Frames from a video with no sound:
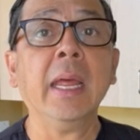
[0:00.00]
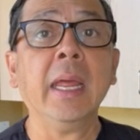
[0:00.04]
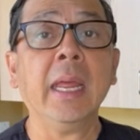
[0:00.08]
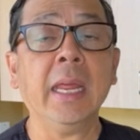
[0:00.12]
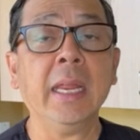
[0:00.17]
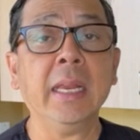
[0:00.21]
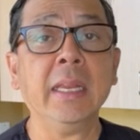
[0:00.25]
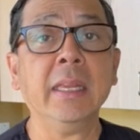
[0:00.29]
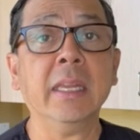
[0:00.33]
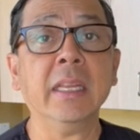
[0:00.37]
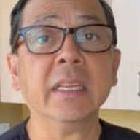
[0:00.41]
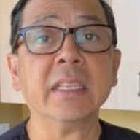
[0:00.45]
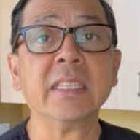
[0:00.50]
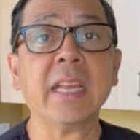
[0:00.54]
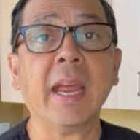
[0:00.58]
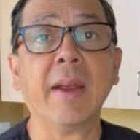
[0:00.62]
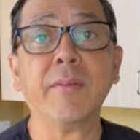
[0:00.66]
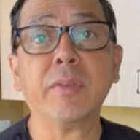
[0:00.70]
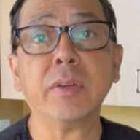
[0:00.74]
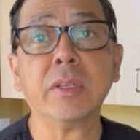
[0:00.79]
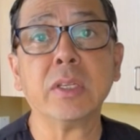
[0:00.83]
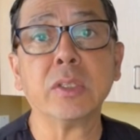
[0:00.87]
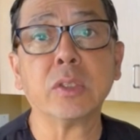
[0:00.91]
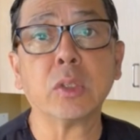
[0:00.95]
in the San
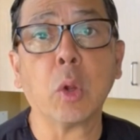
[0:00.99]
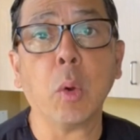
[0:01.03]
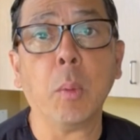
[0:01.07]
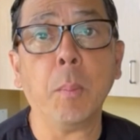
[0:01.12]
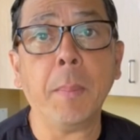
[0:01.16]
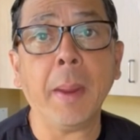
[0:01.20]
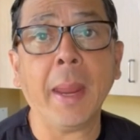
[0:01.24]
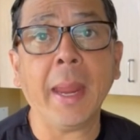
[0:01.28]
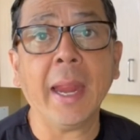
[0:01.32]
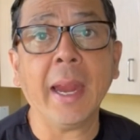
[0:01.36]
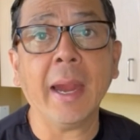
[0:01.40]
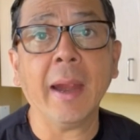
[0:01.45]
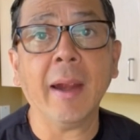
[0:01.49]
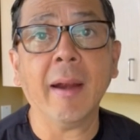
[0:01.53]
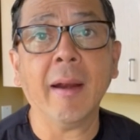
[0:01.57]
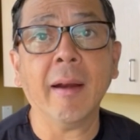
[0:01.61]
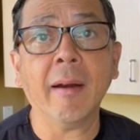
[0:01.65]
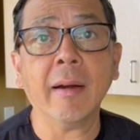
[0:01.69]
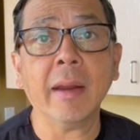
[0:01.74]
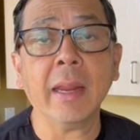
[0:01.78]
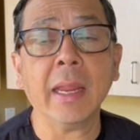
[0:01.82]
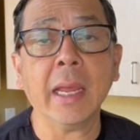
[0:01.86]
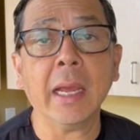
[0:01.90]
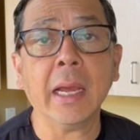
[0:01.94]
Francisco Bay
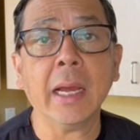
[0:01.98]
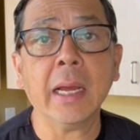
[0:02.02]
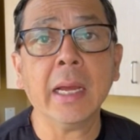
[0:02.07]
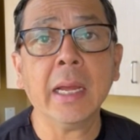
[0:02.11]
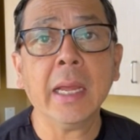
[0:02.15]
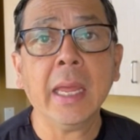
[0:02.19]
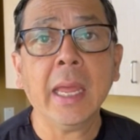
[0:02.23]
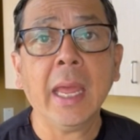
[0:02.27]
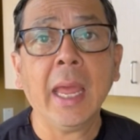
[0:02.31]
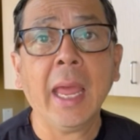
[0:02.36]
Area.